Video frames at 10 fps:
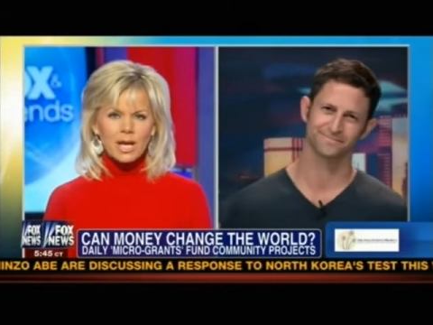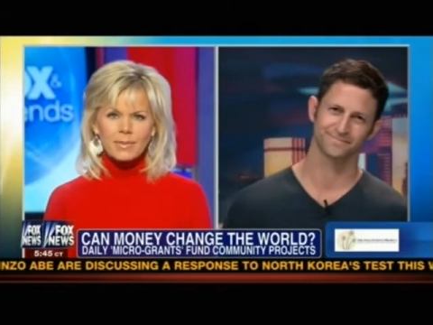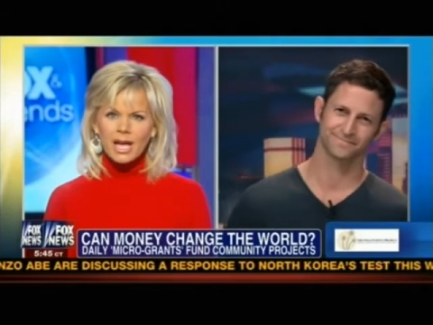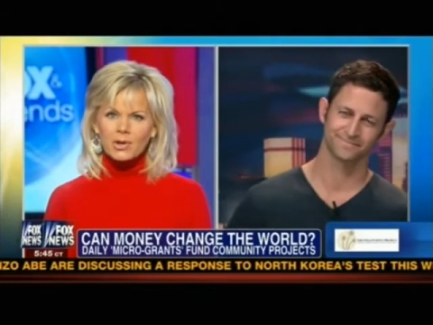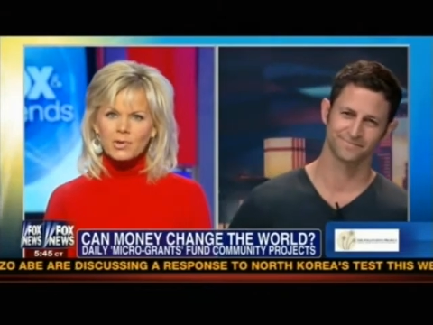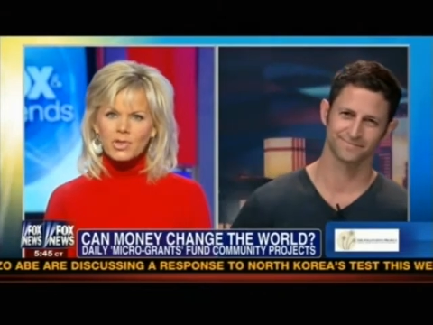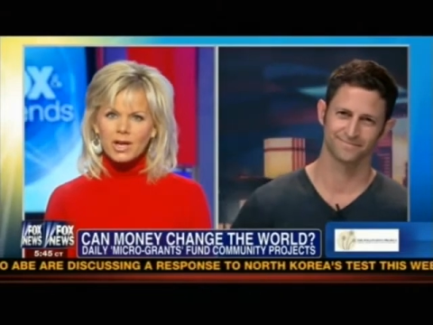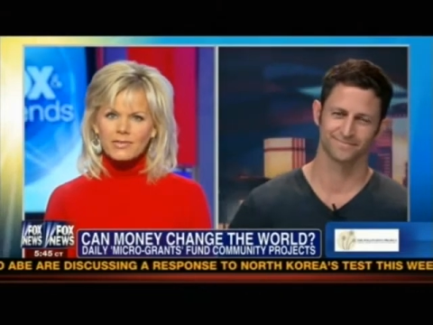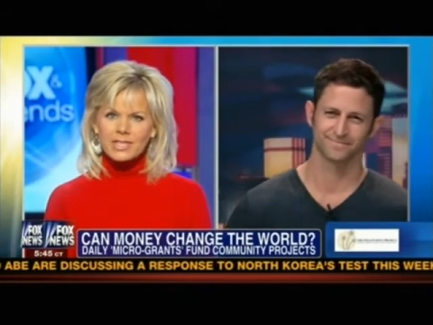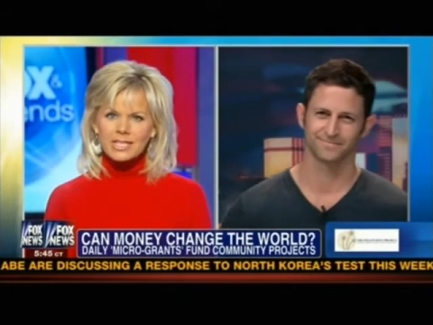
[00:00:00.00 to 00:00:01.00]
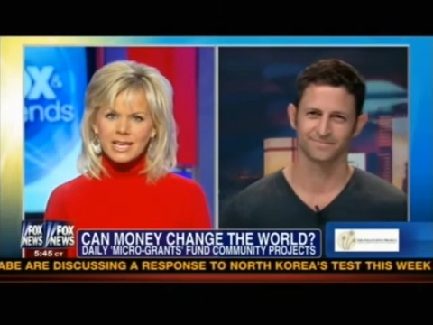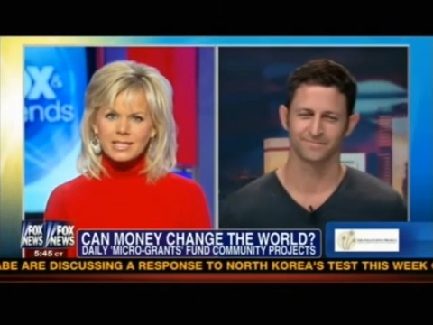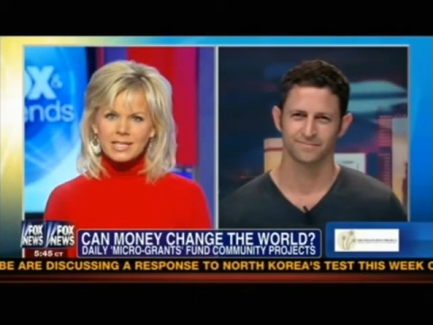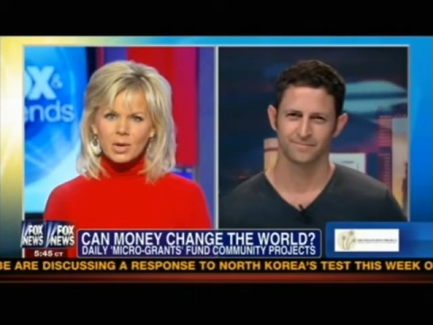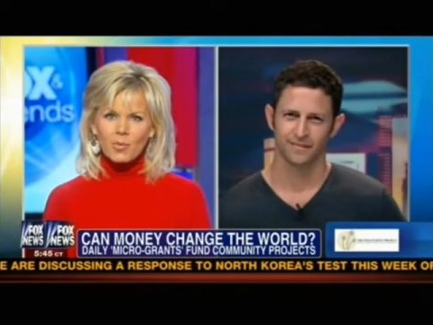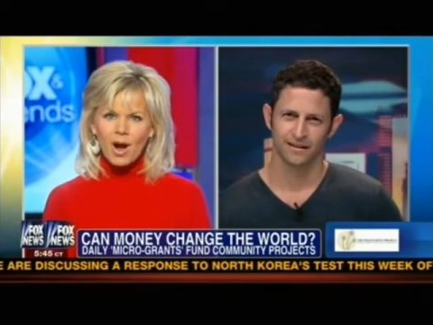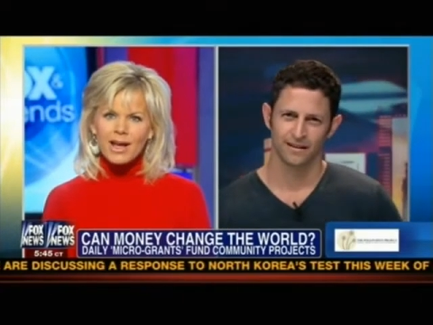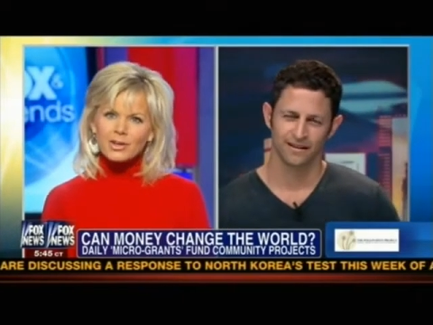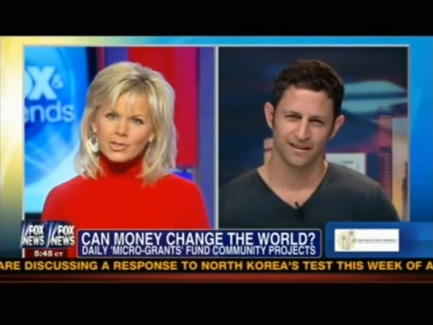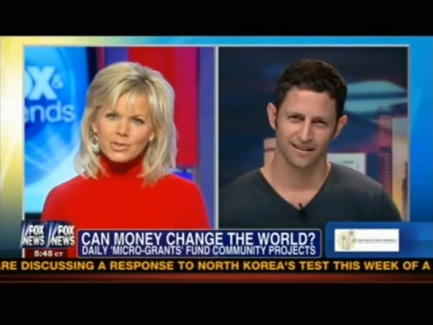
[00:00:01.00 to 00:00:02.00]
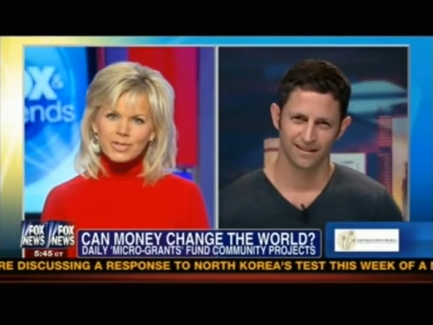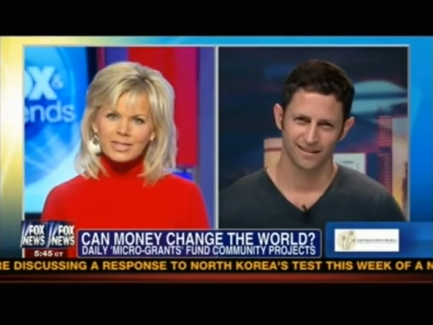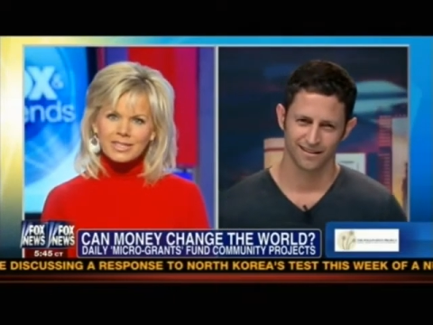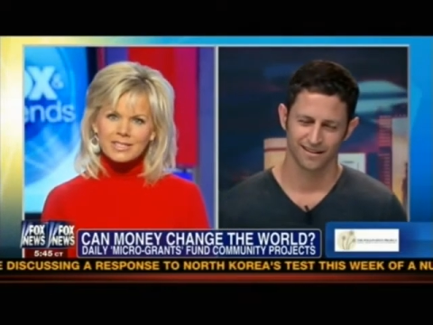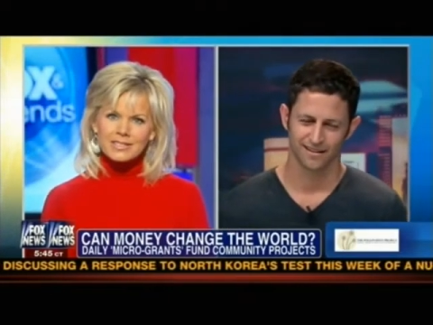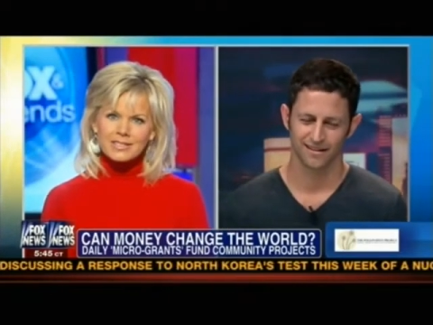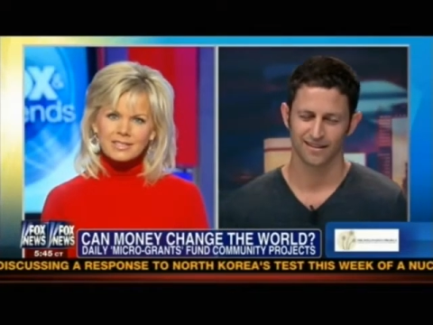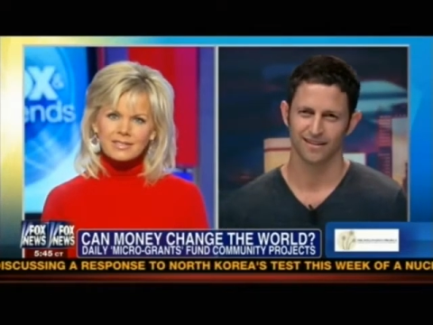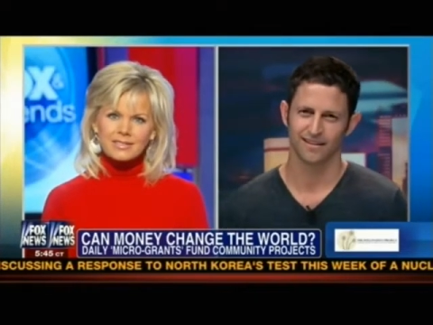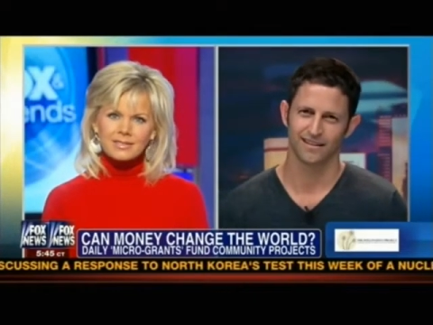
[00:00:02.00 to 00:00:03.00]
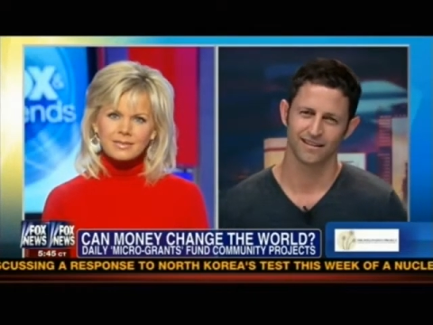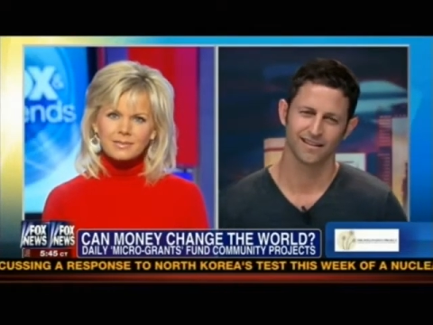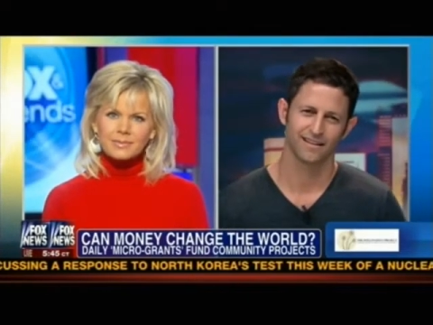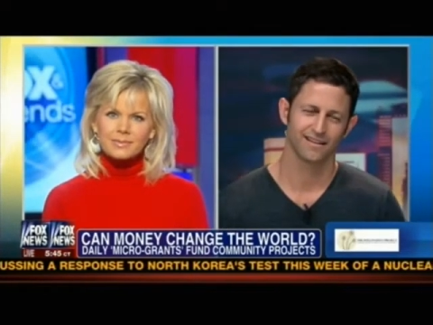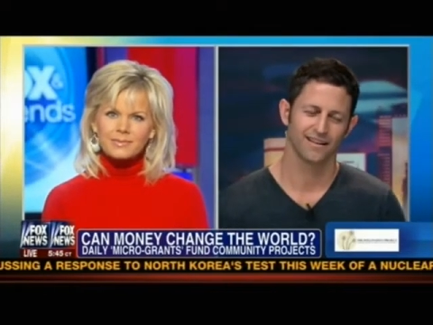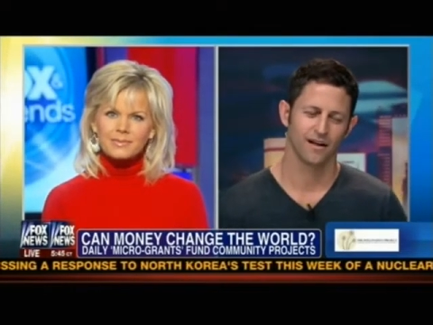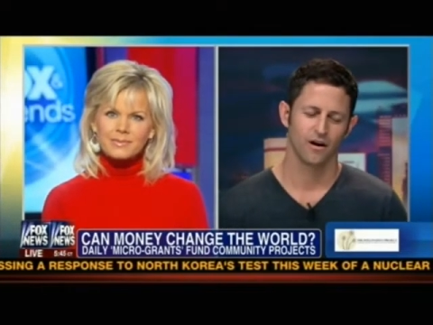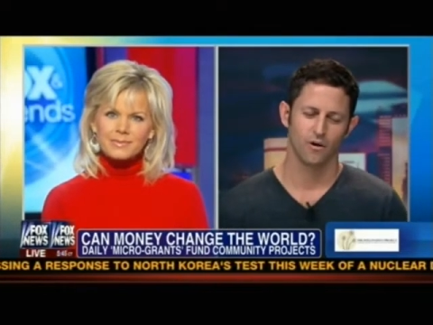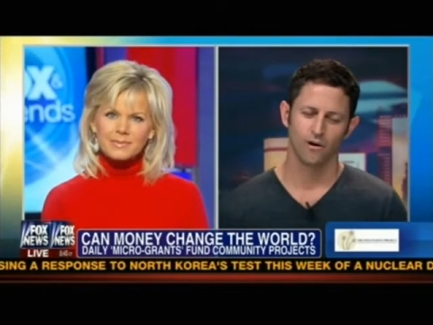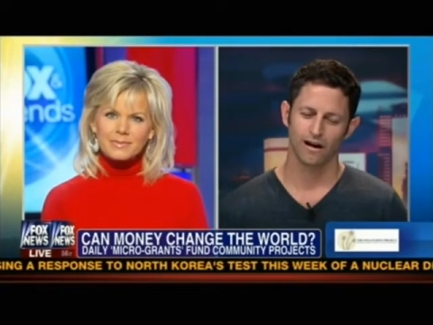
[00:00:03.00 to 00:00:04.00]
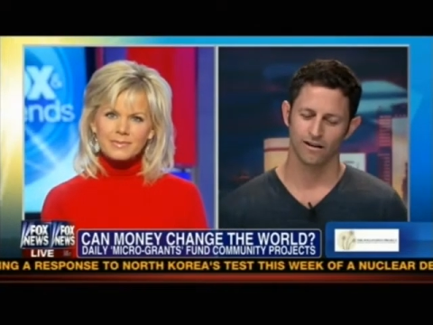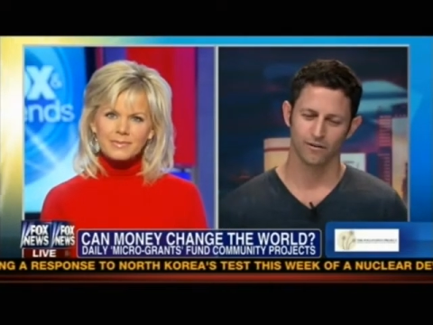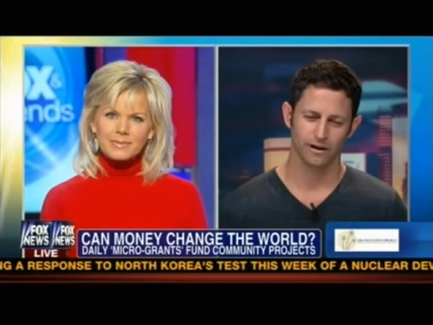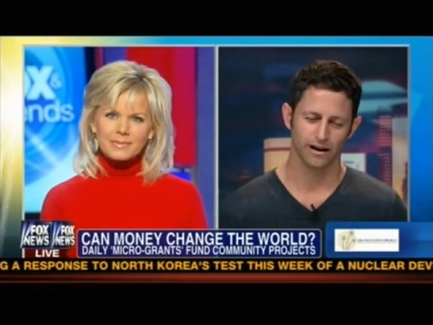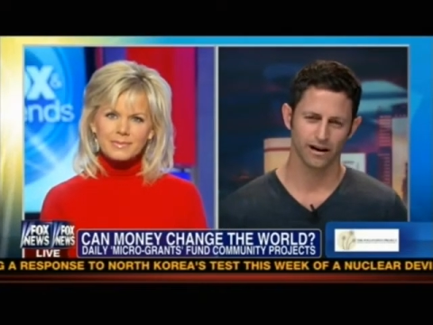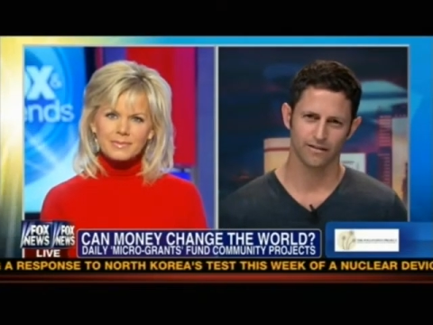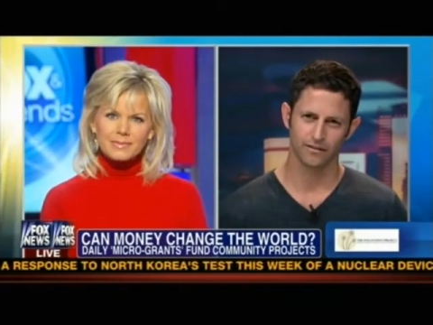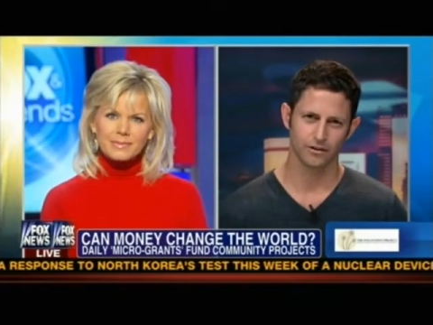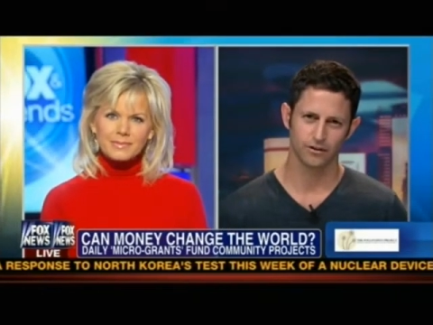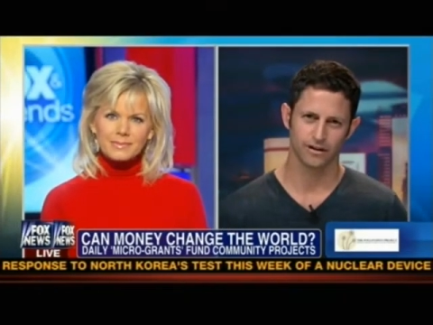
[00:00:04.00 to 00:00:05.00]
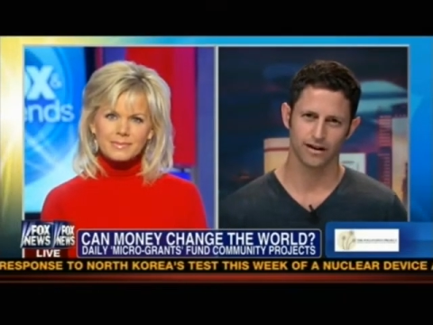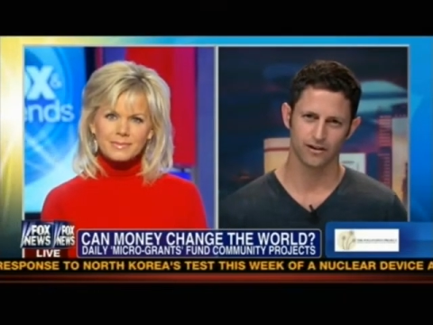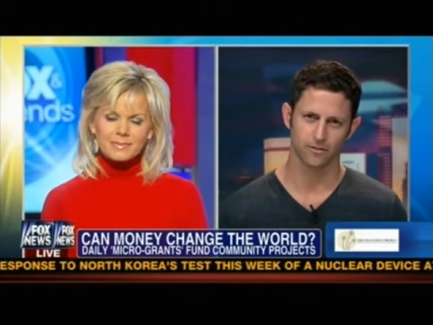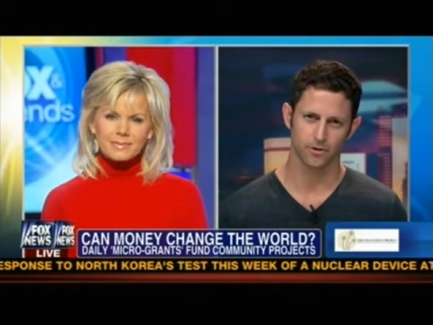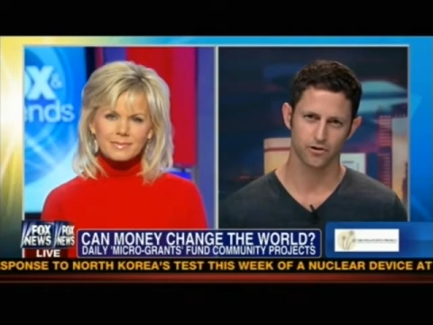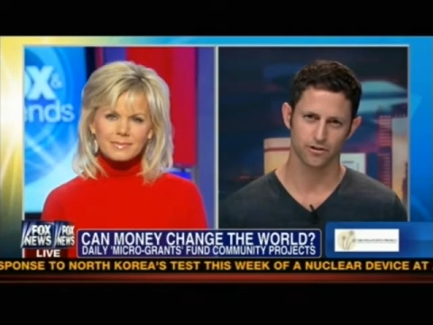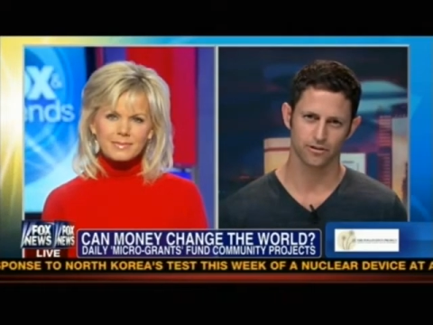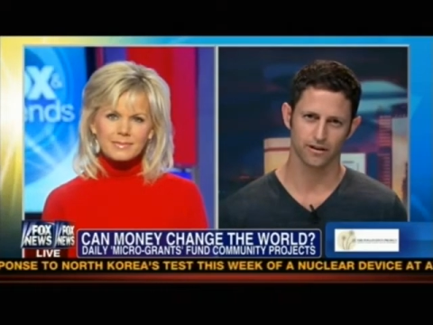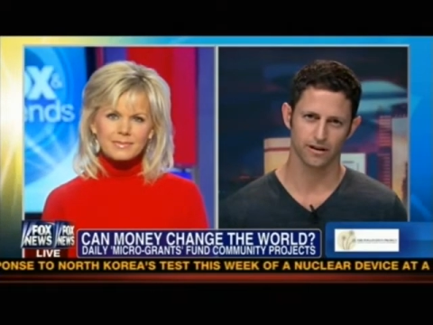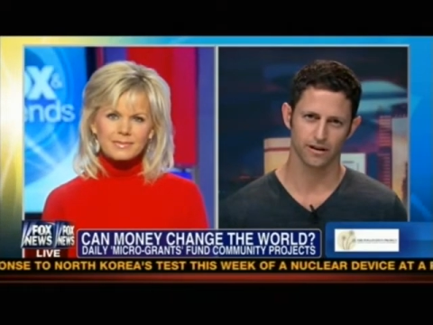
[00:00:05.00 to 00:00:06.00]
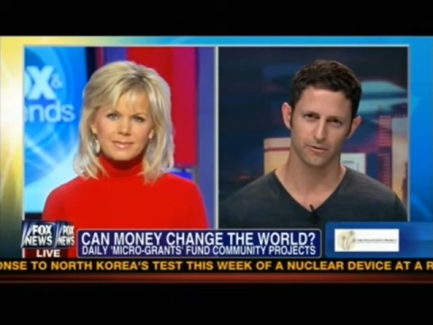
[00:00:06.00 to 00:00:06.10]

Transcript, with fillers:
Speaker 1: me how you thought of this idea. Why are you doing this?
Speaker 2: Well, we all have a unique contribution uh, we